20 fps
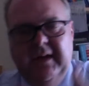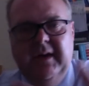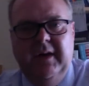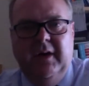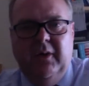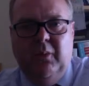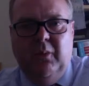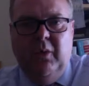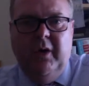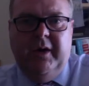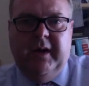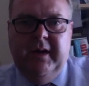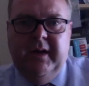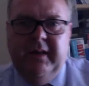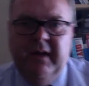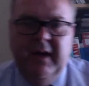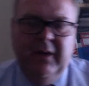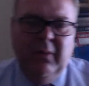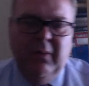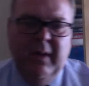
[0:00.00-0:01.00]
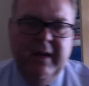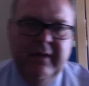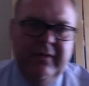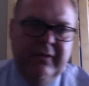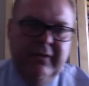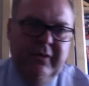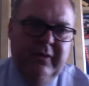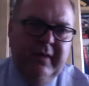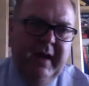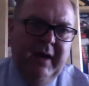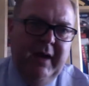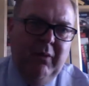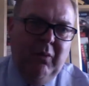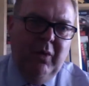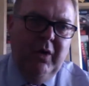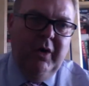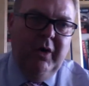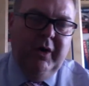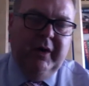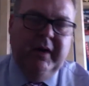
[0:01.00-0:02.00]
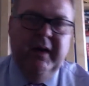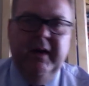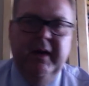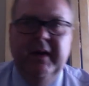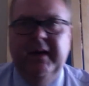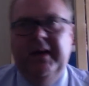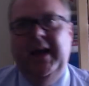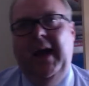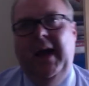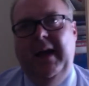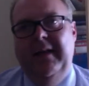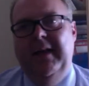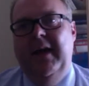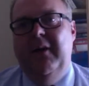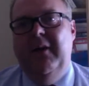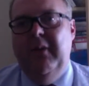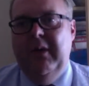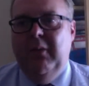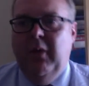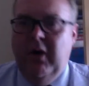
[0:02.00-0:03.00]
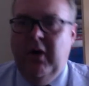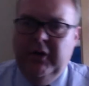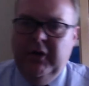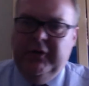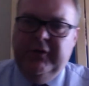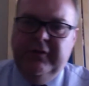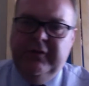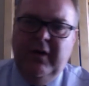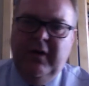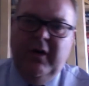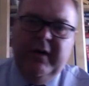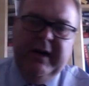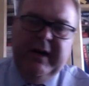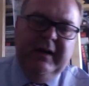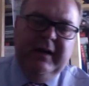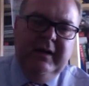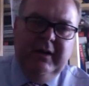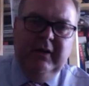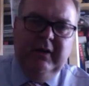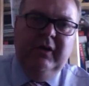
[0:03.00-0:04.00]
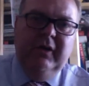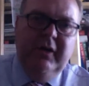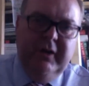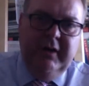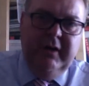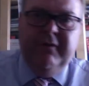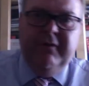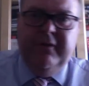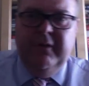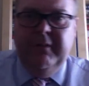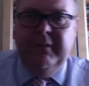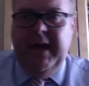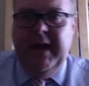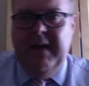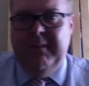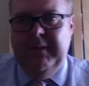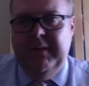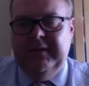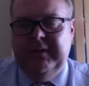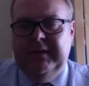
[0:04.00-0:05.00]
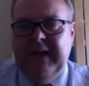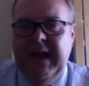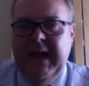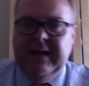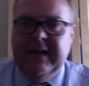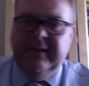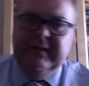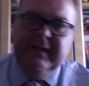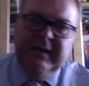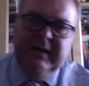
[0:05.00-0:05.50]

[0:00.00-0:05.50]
working their way through their work, getting their rewards for it, learning from their mistakes.